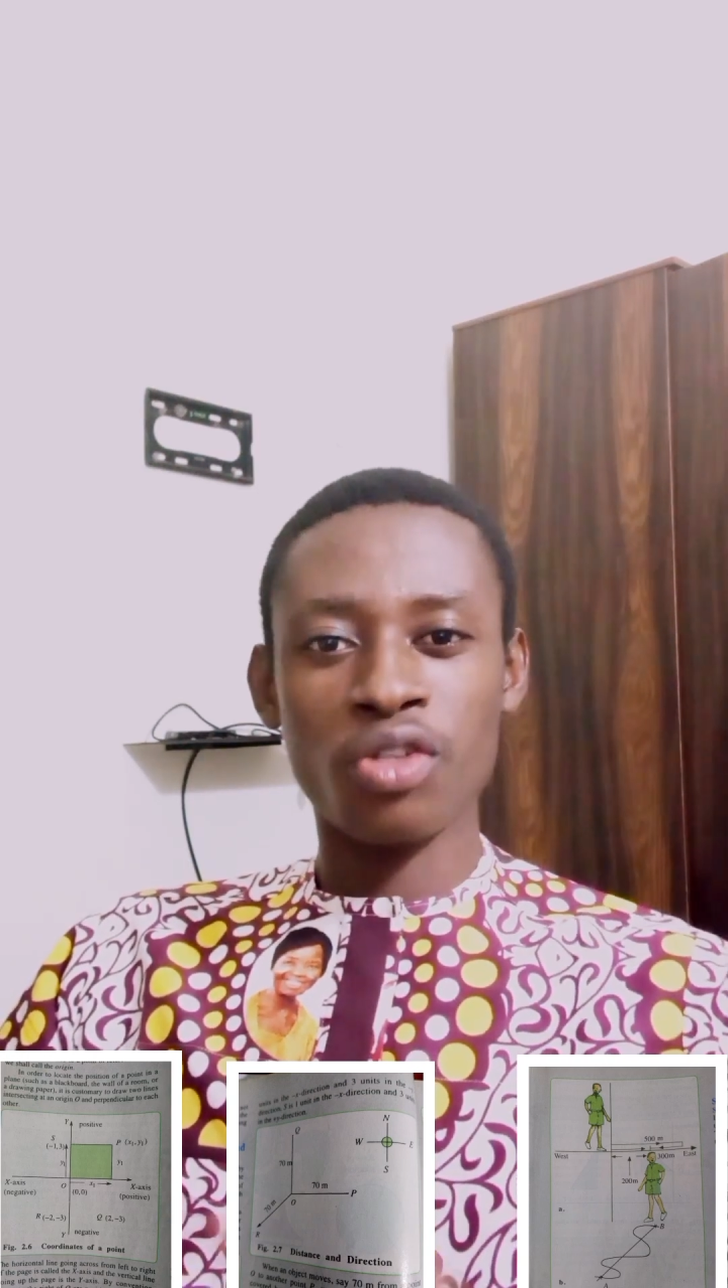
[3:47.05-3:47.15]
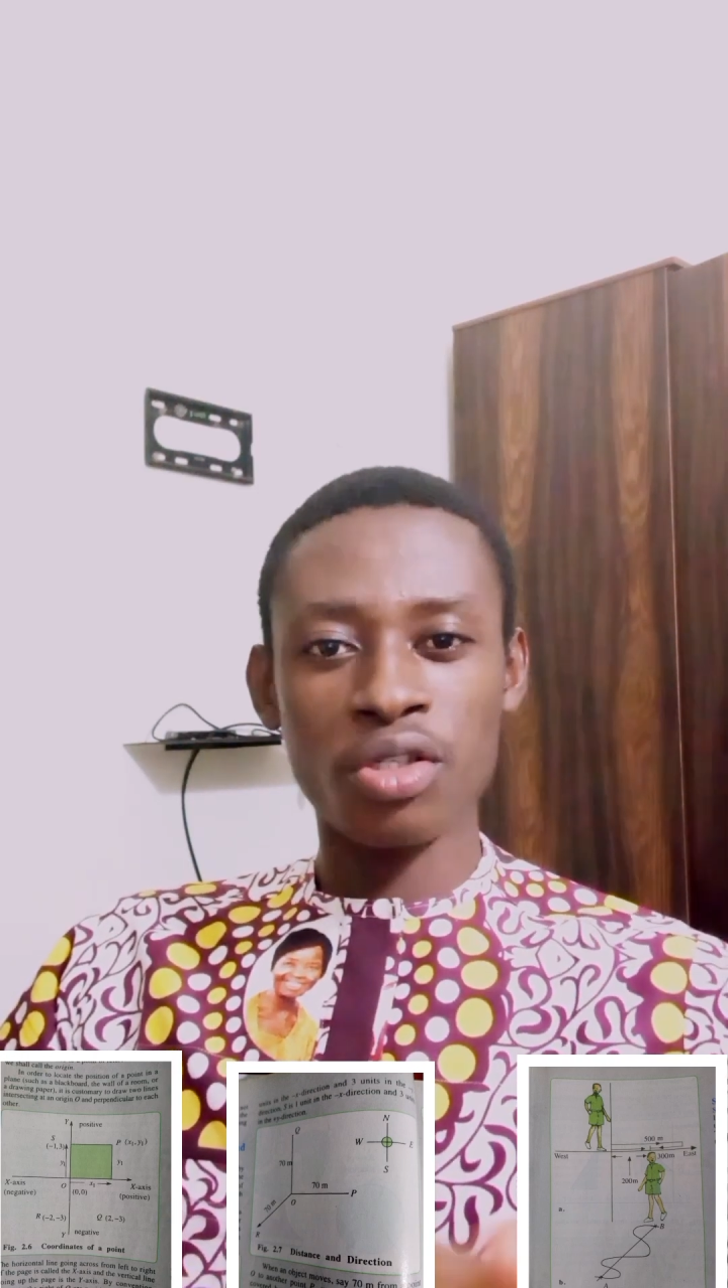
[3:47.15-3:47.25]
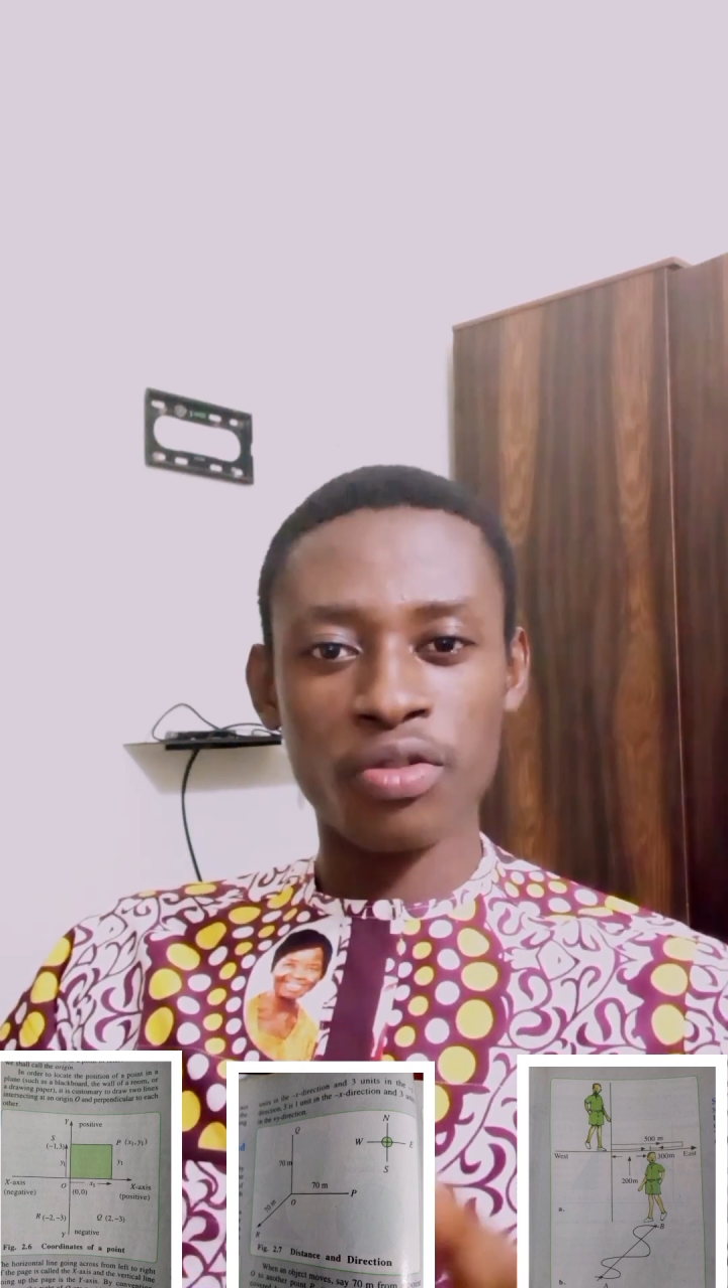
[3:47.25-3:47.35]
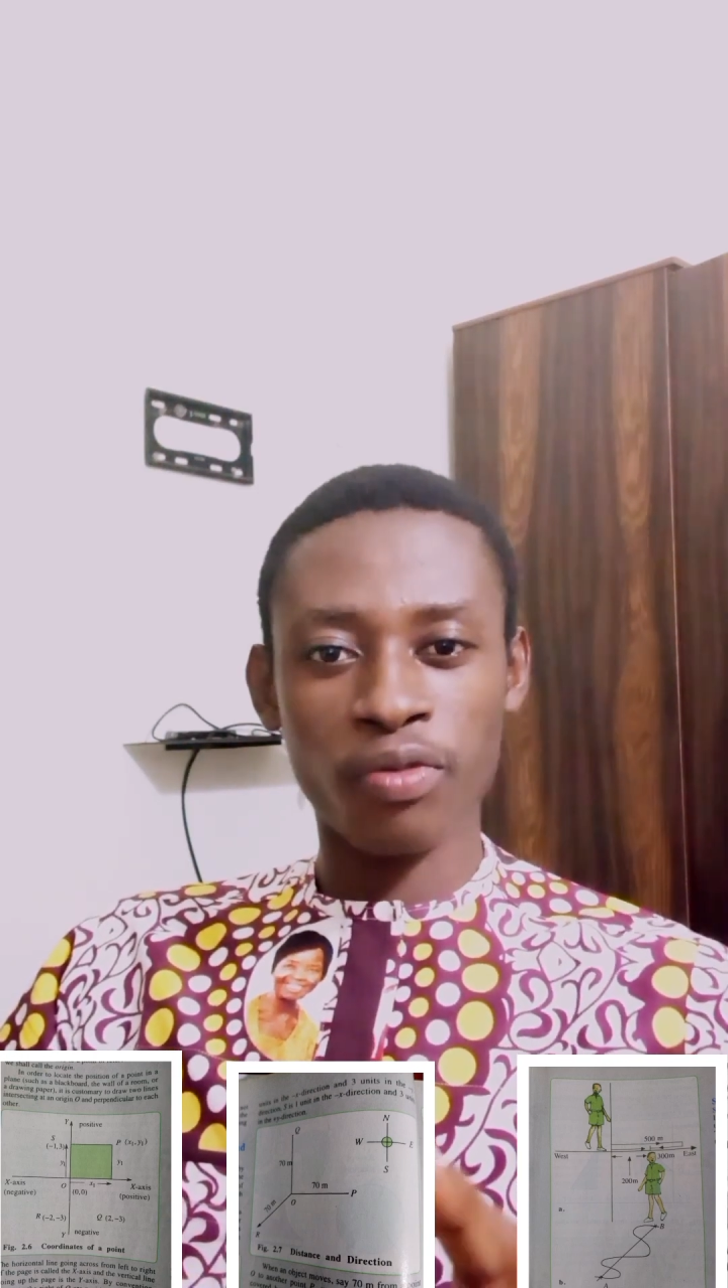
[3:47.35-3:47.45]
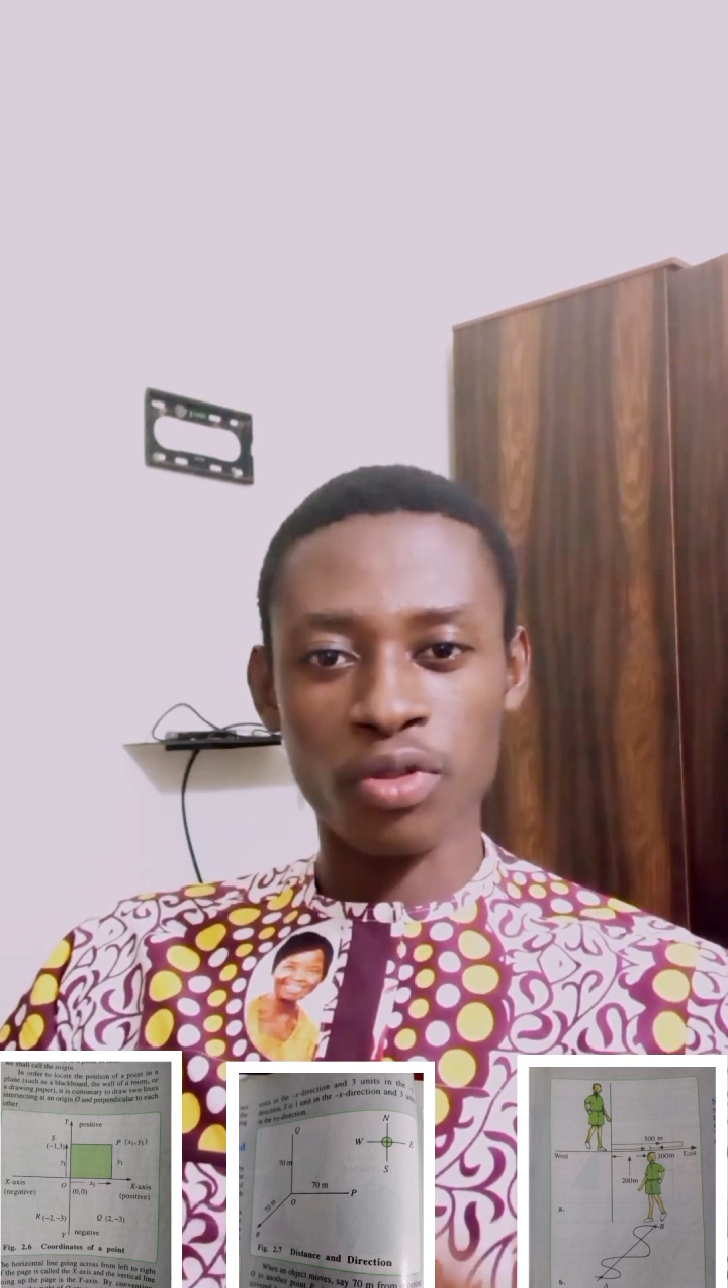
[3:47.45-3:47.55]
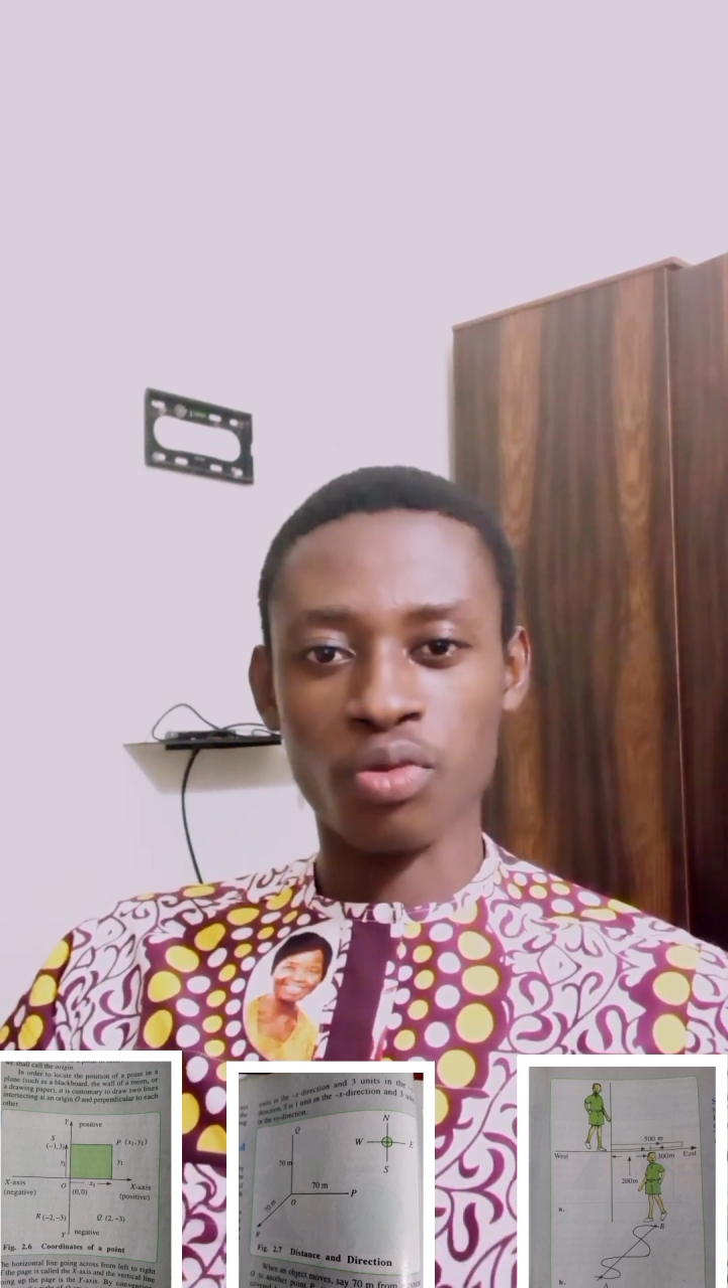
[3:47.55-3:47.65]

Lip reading: just for